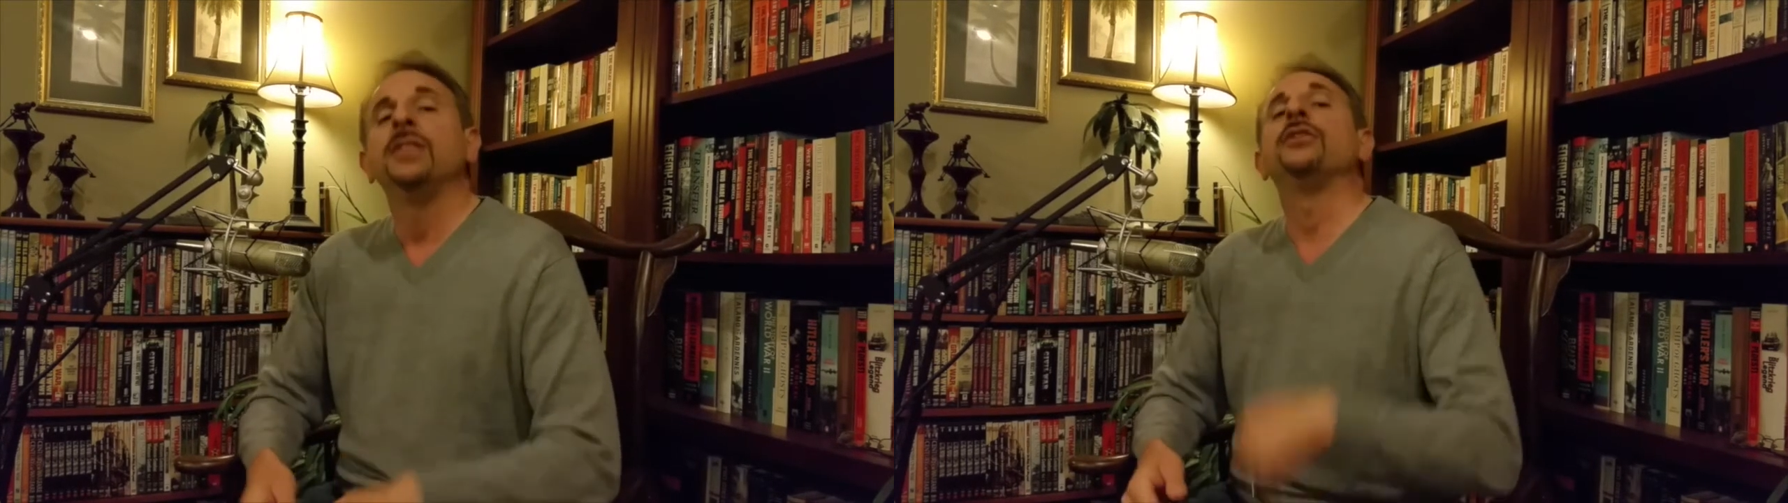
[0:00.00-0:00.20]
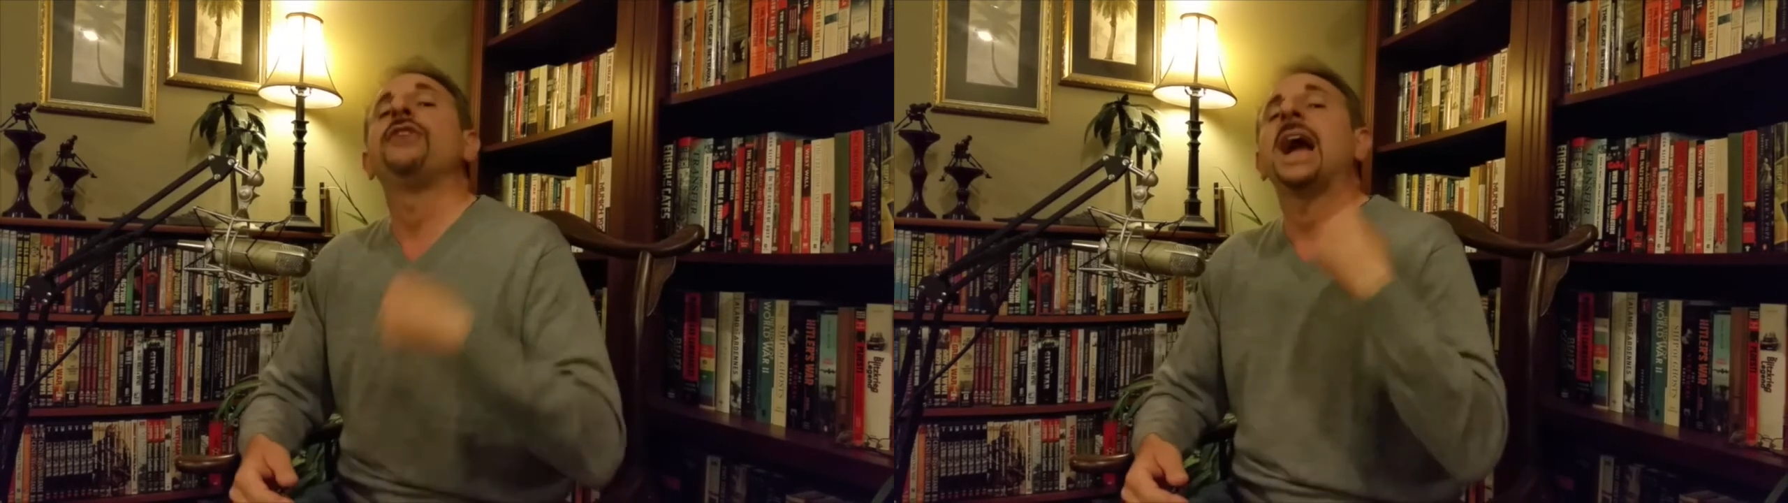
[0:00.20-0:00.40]

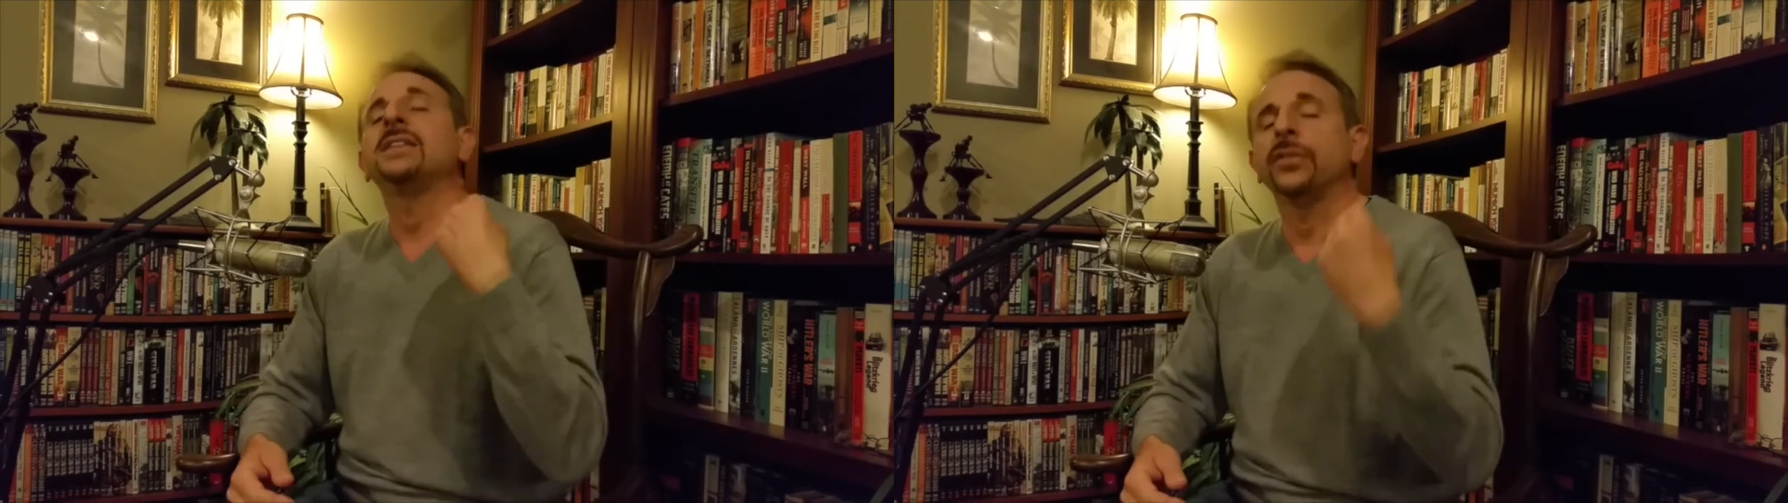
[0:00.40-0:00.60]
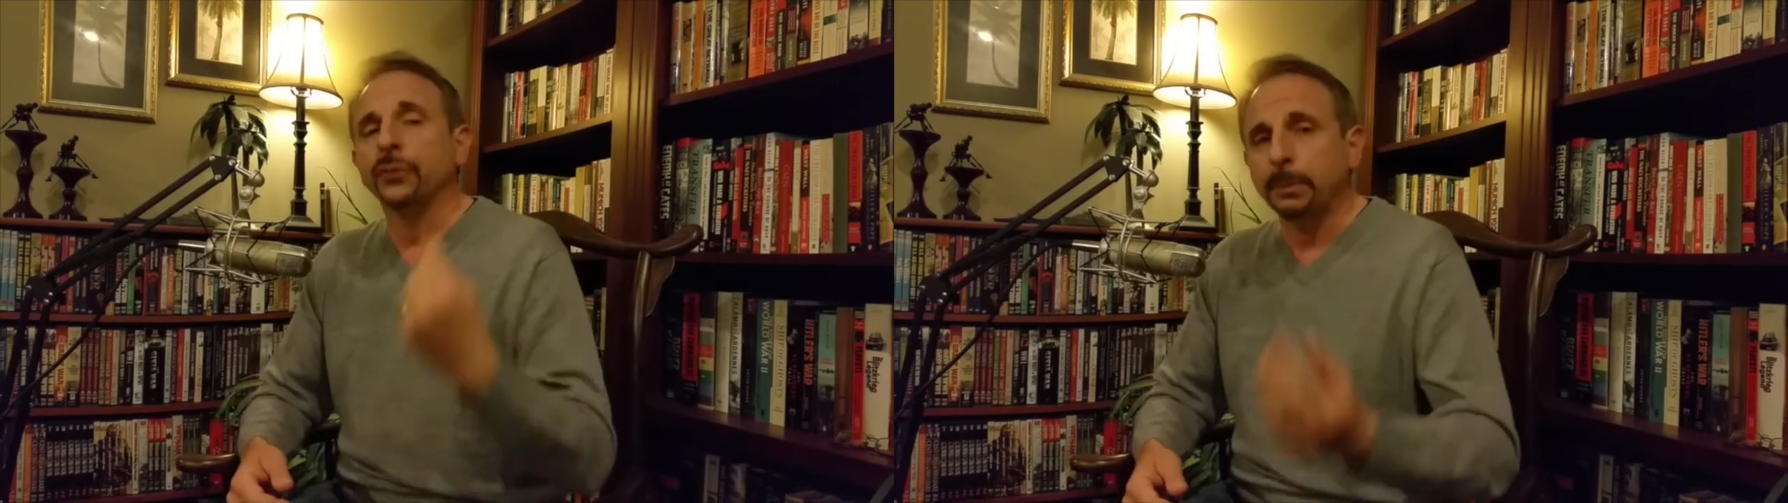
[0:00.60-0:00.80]
The
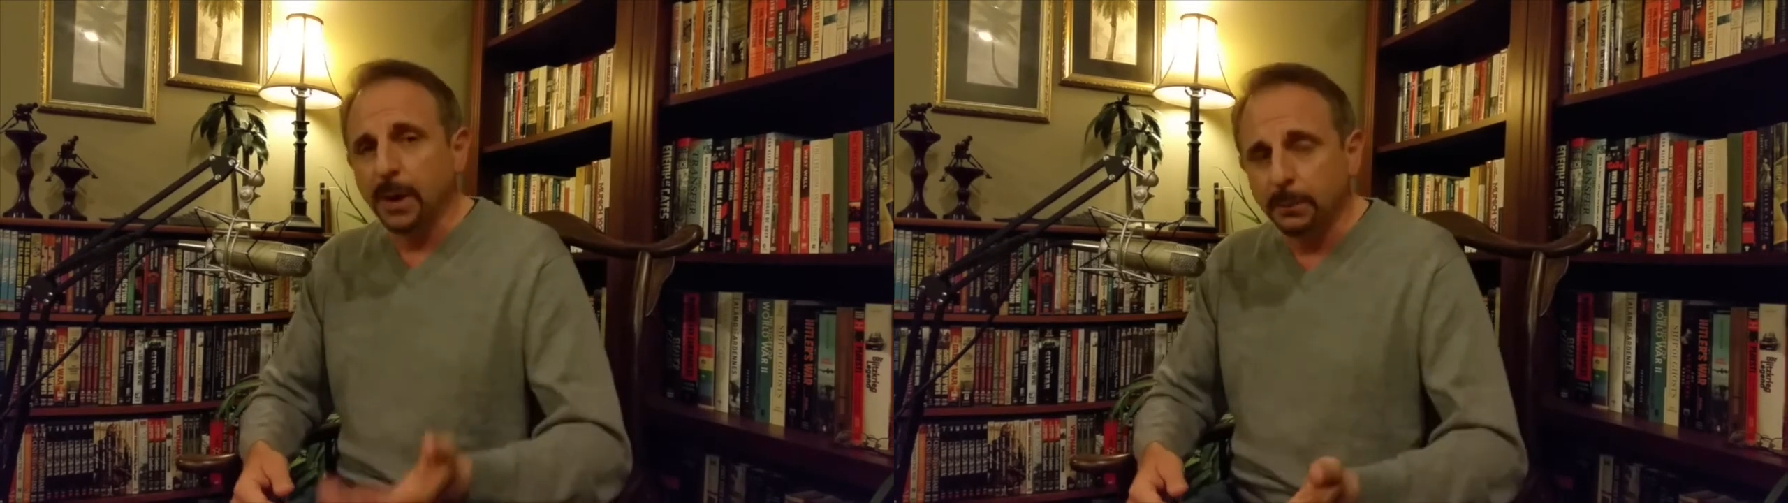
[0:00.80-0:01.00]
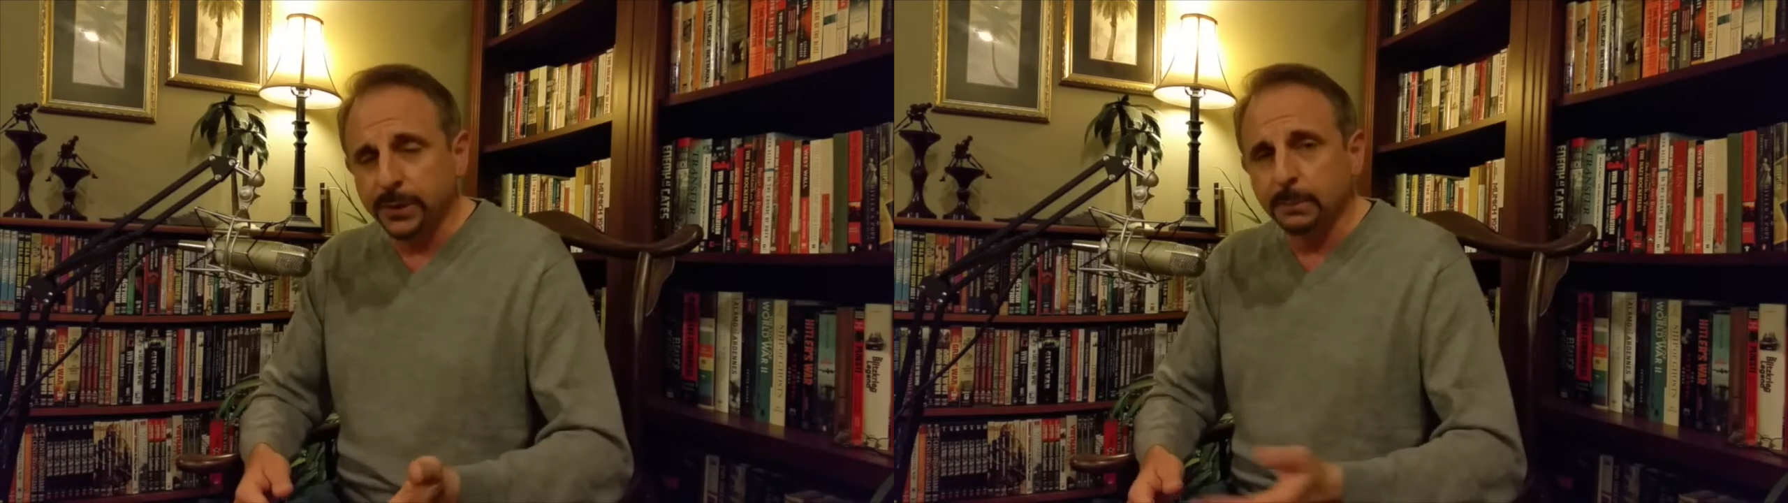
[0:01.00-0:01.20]
fact that the
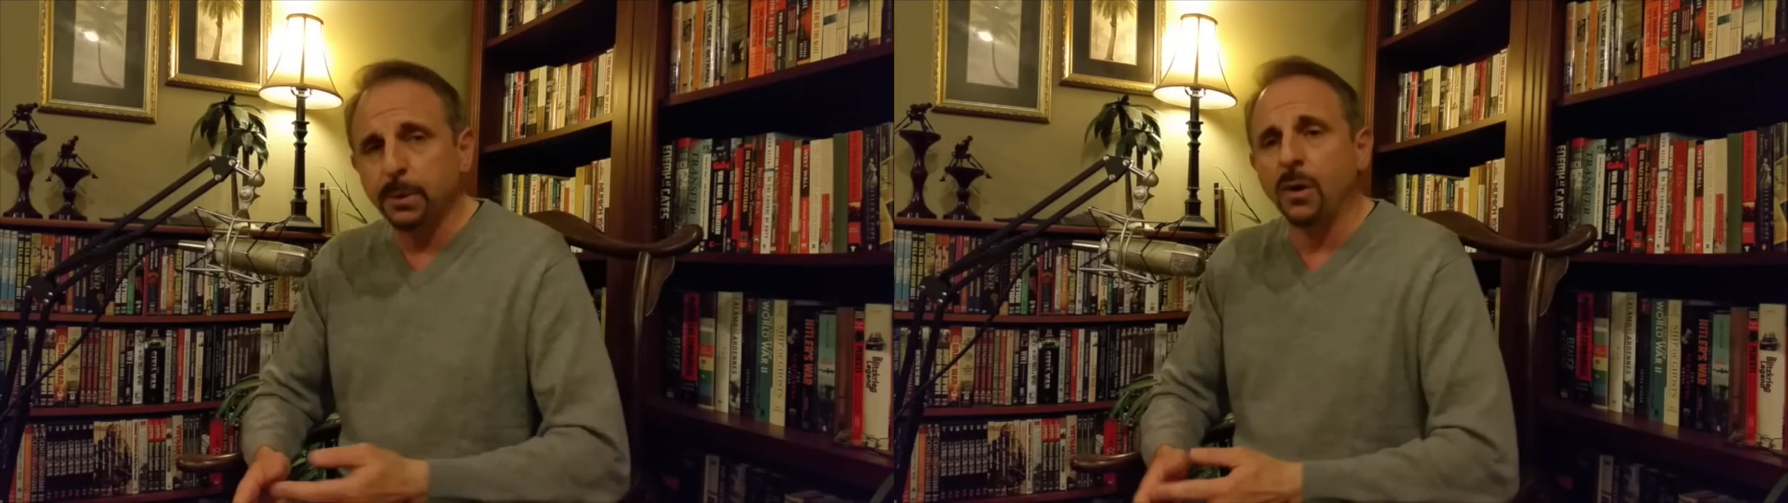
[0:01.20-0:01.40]
Republican